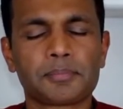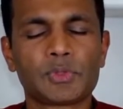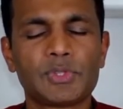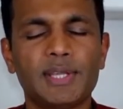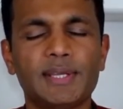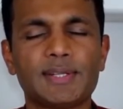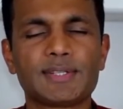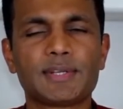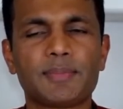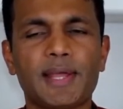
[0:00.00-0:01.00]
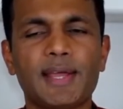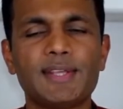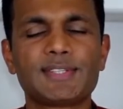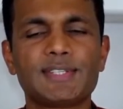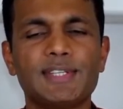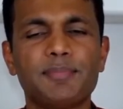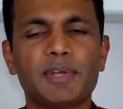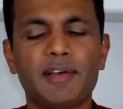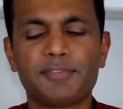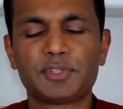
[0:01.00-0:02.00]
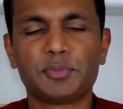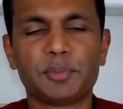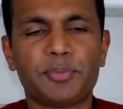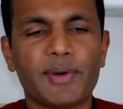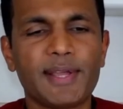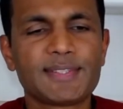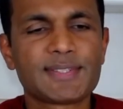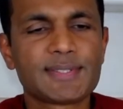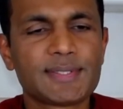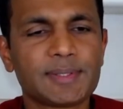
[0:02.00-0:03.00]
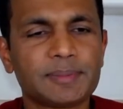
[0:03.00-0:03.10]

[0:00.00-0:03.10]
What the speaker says: Taking in some nice, deep, comfortable breaths.